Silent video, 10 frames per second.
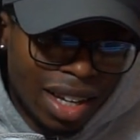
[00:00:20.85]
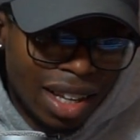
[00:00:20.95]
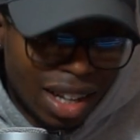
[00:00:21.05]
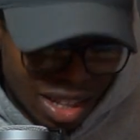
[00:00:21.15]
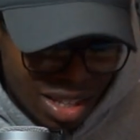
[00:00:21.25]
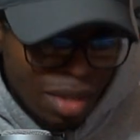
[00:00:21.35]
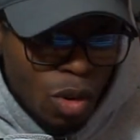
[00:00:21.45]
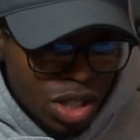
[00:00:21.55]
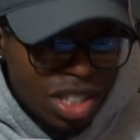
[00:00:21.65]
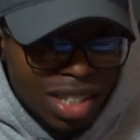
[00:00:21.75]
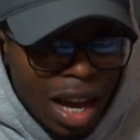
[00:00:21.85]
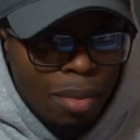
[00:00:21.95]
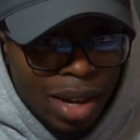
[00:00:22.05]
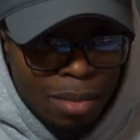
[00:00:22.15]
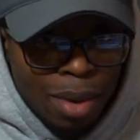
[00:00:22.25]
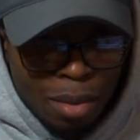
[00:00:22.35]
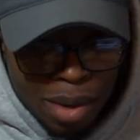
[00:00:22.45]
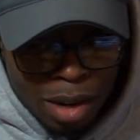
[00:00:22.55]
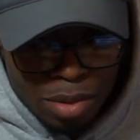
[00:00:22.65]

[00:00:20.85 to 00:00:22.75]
A lot of the same questions kept popping up,